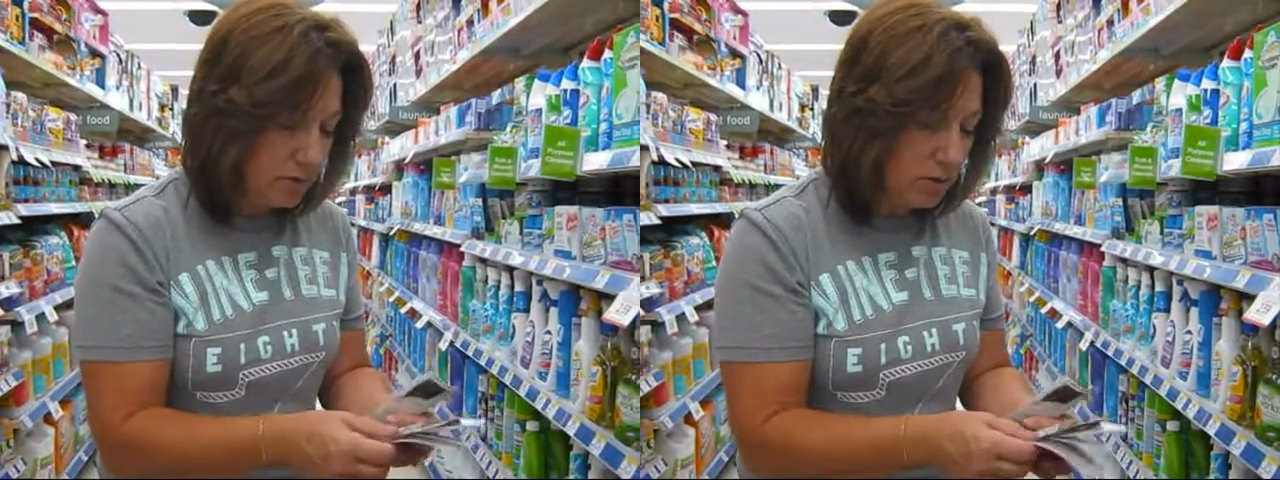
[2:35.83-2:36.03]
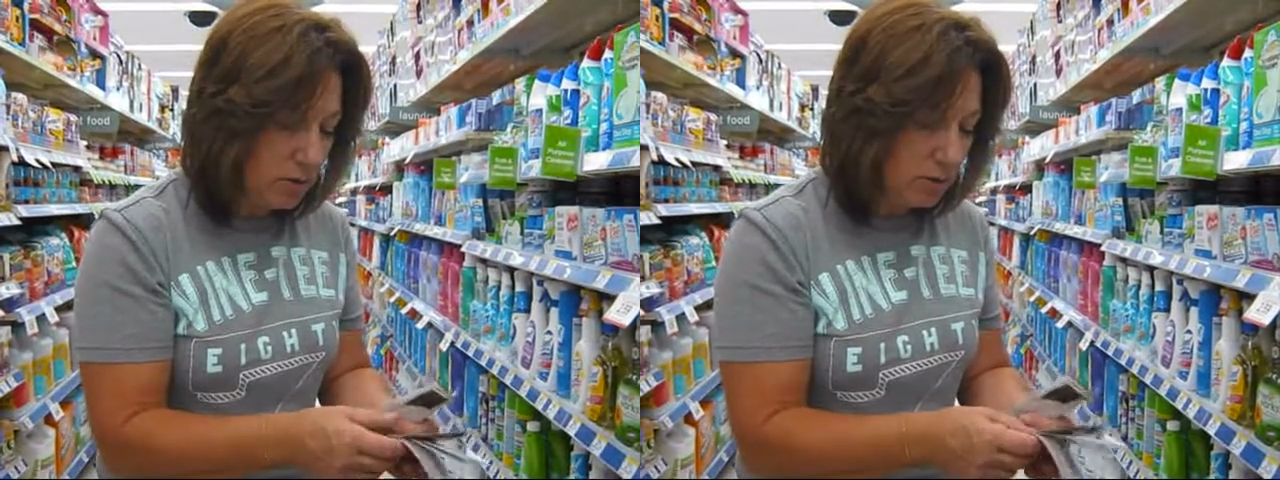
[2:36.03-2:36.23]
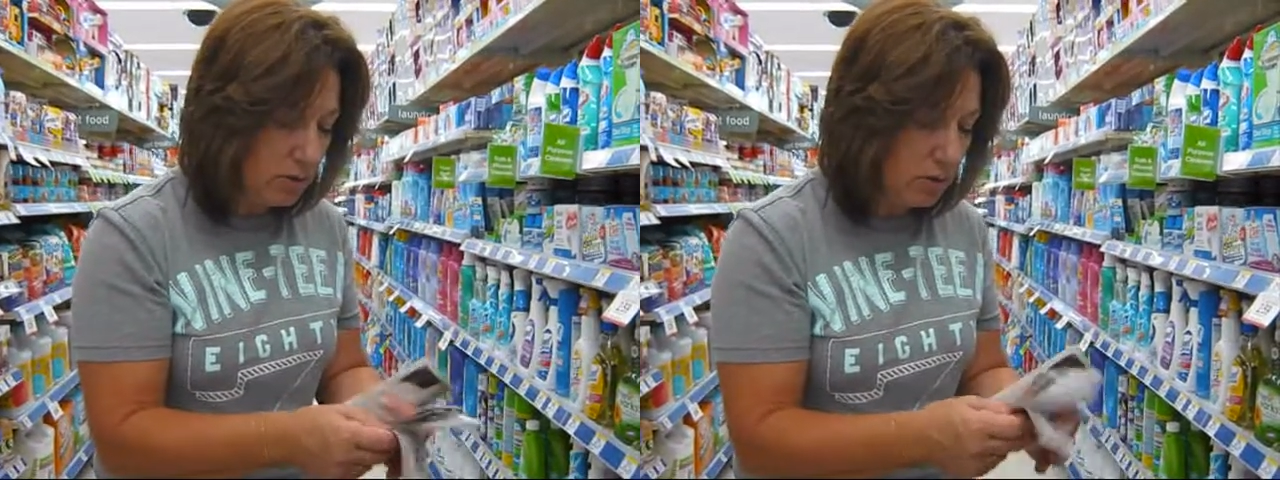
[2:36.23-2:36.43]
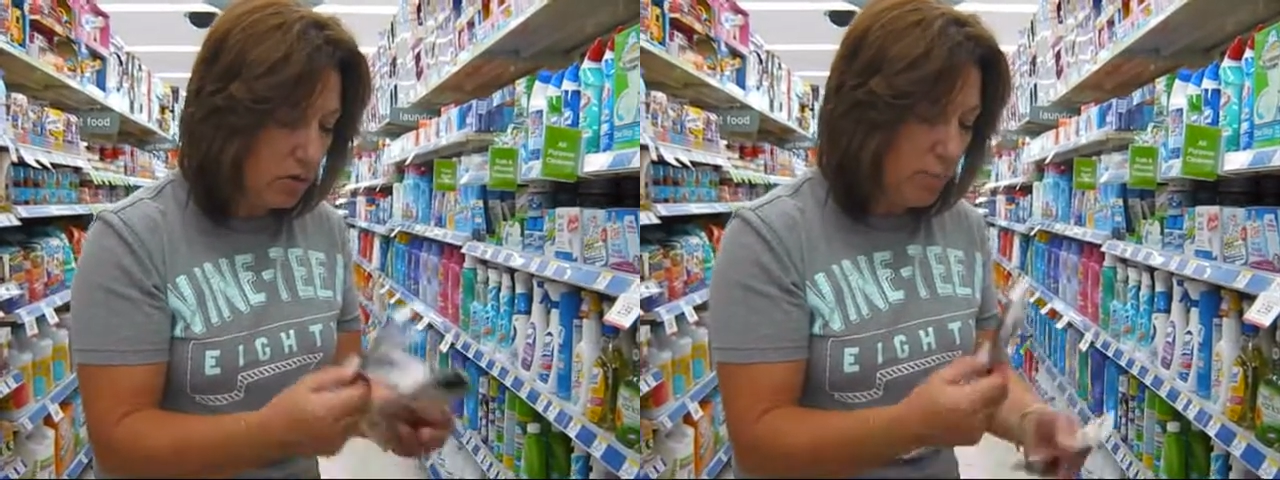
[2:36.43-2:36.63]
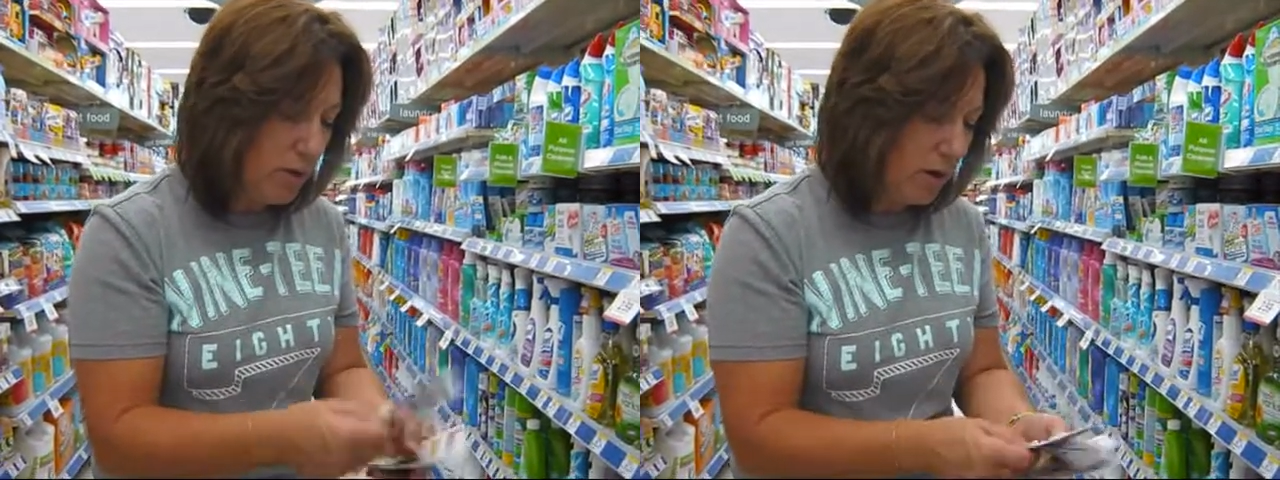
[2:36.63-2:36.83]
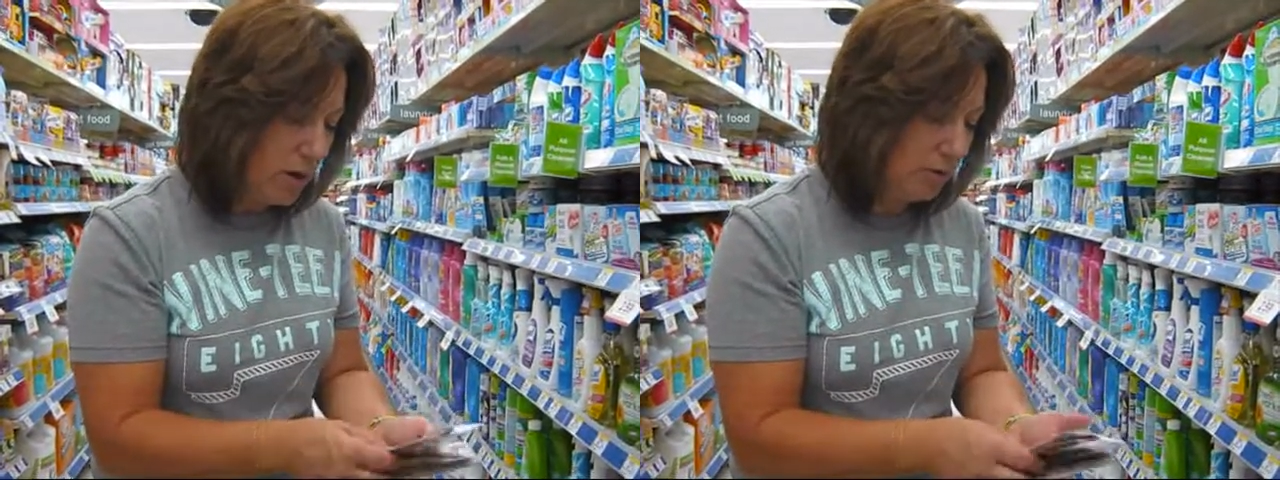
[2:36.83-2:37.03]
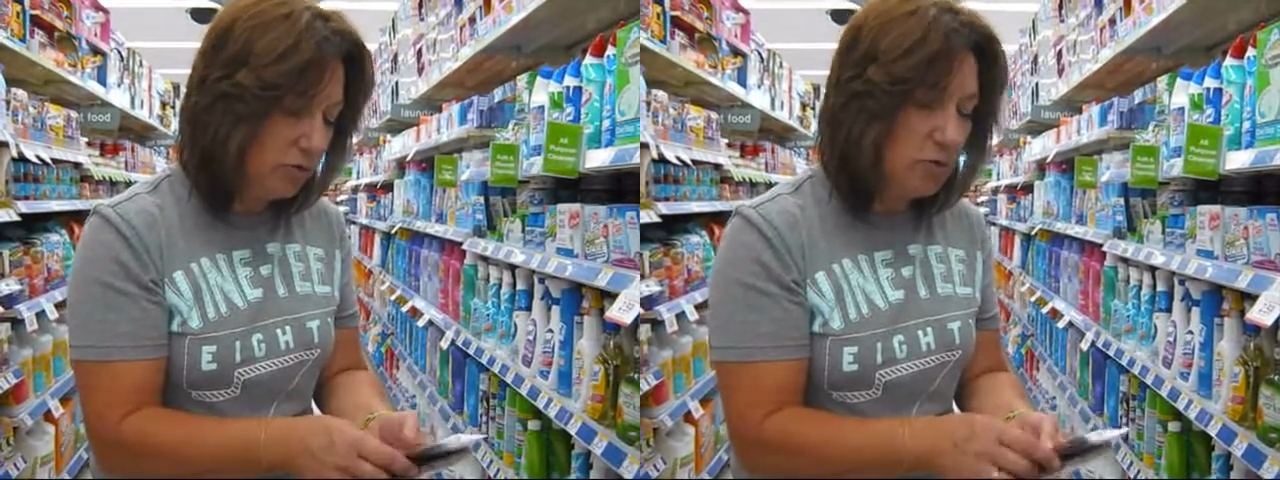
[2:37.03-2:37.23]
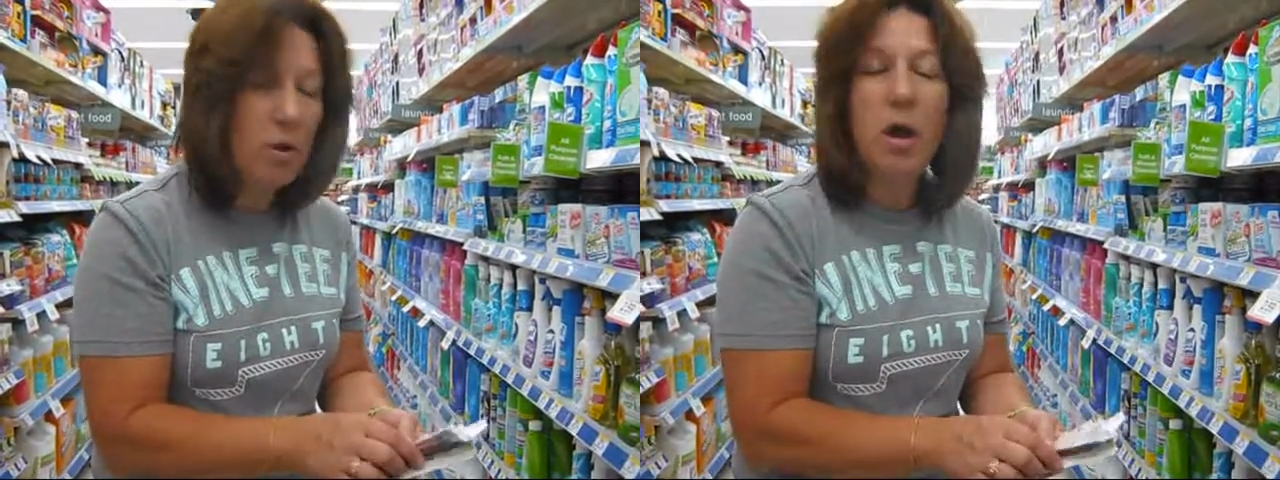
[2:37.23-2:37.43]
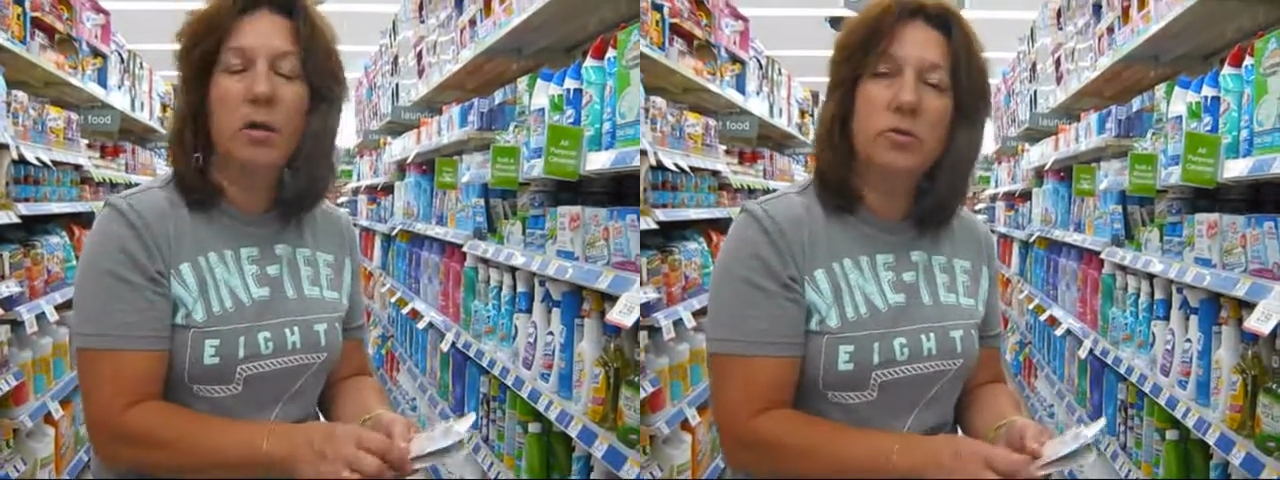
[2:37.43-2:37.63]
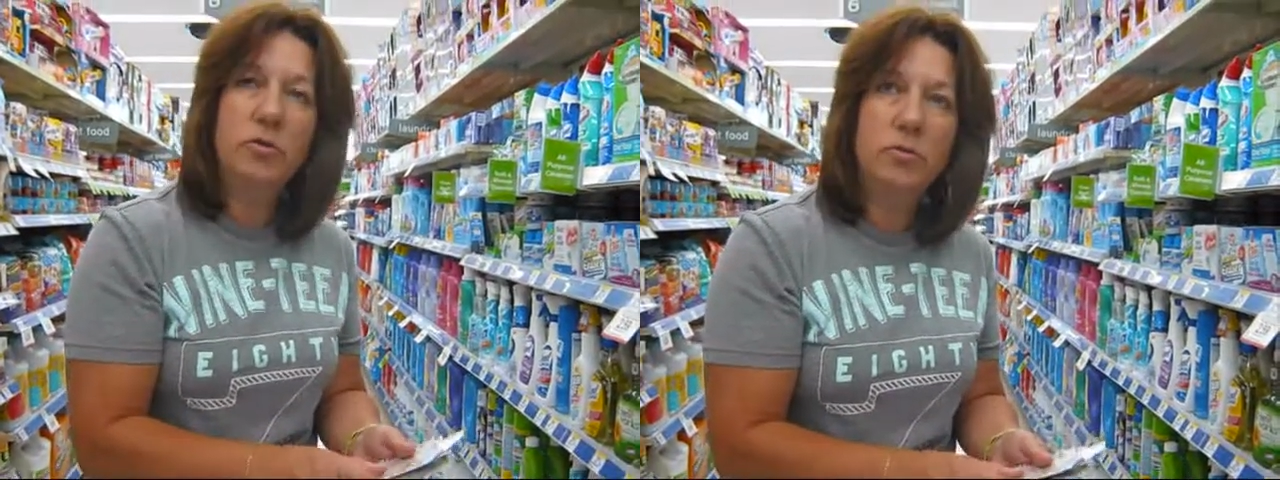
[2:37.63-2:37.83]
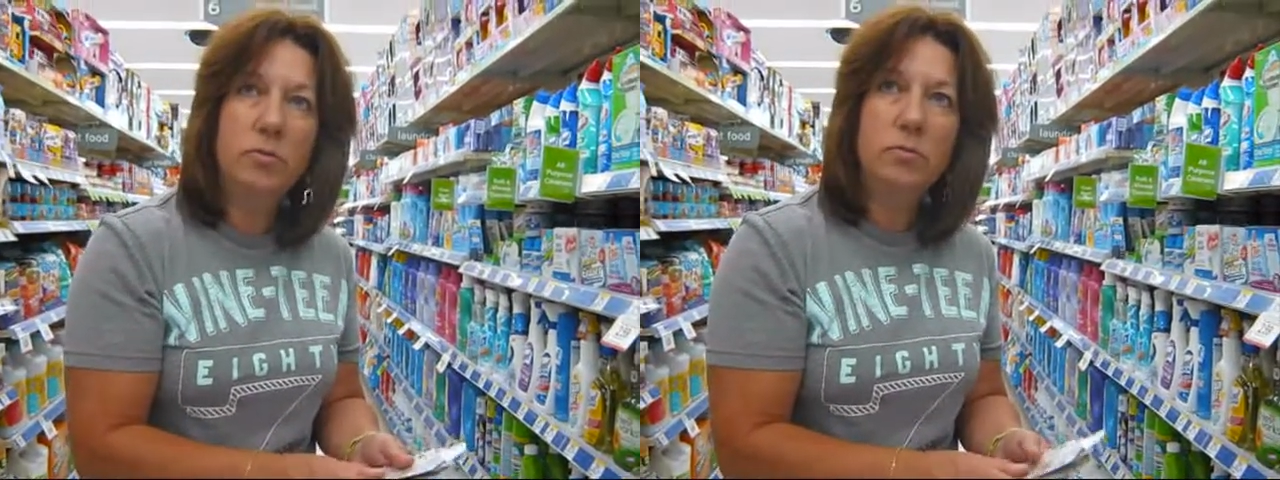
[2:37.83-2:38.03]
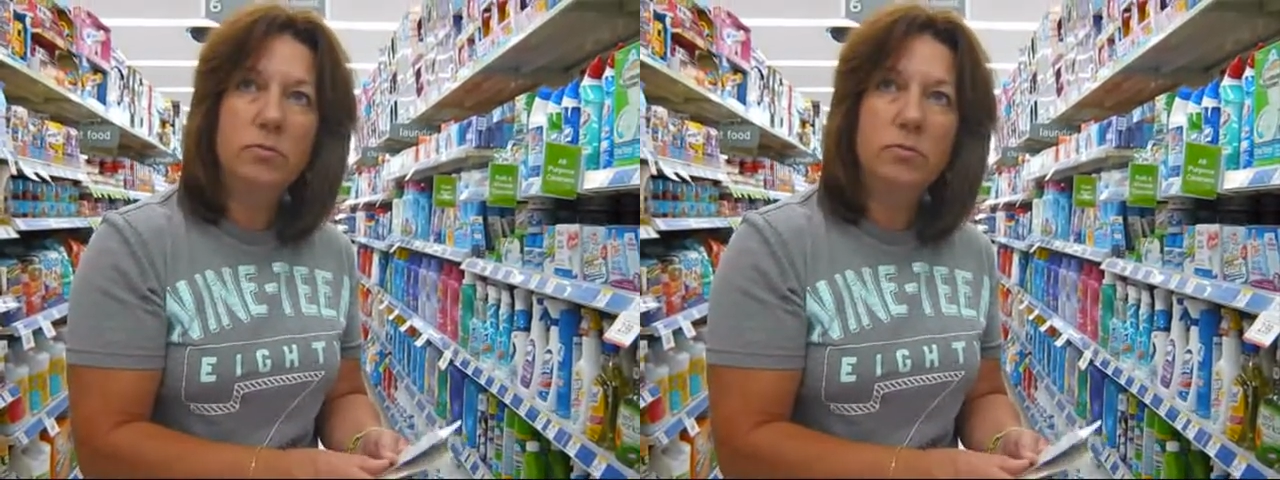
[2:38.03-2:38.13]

circular coupon, two, uh, two,